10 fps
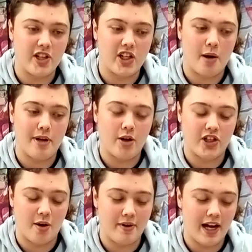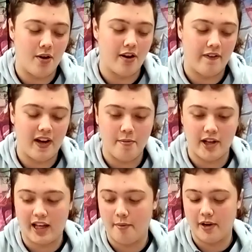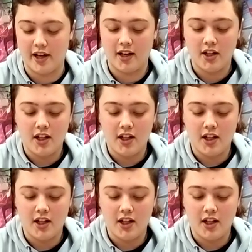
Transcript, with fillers: shout me out, shout me out, uh, Fabian Kempner.